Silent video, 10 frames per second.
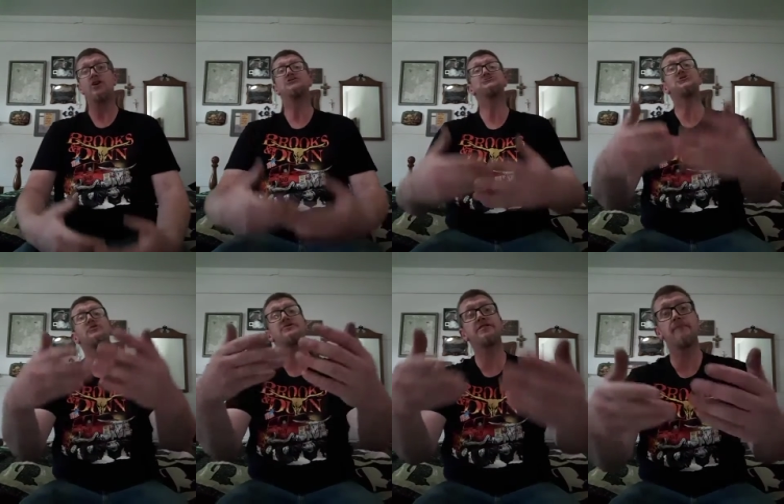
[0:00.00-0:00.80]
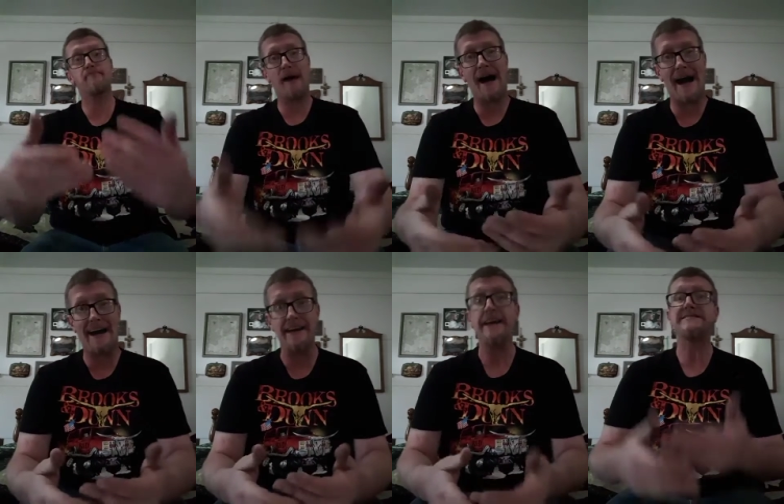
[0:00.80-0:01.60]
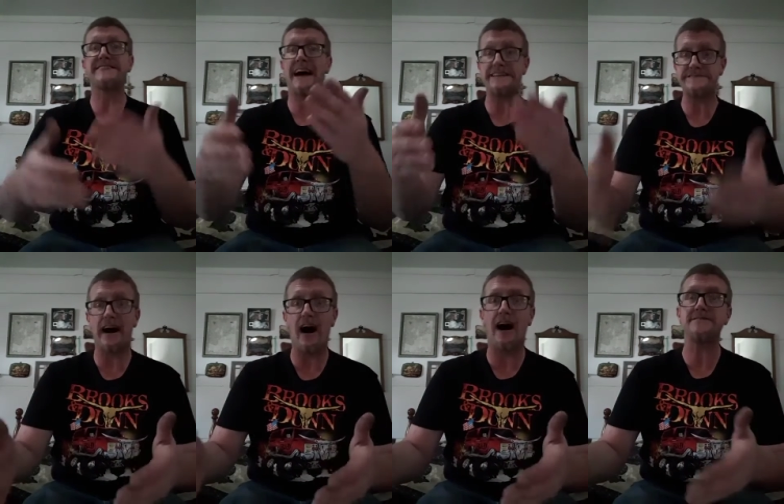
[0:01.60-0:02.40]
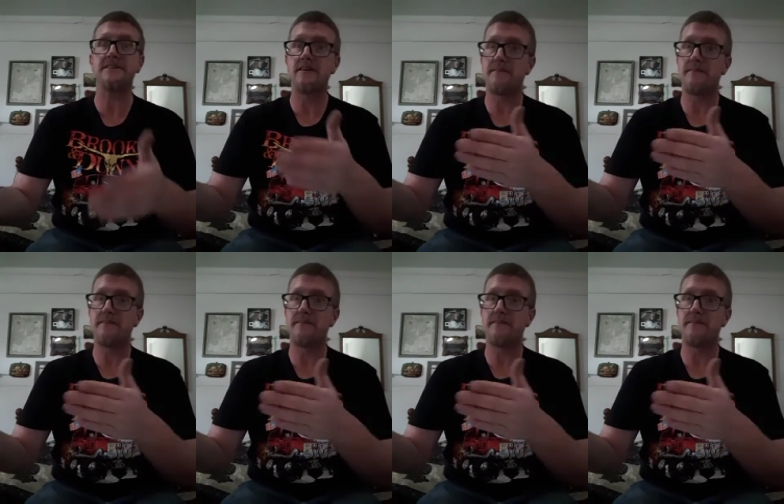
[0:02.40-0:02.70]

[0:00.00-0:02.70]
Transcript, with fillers: so that the bad cannot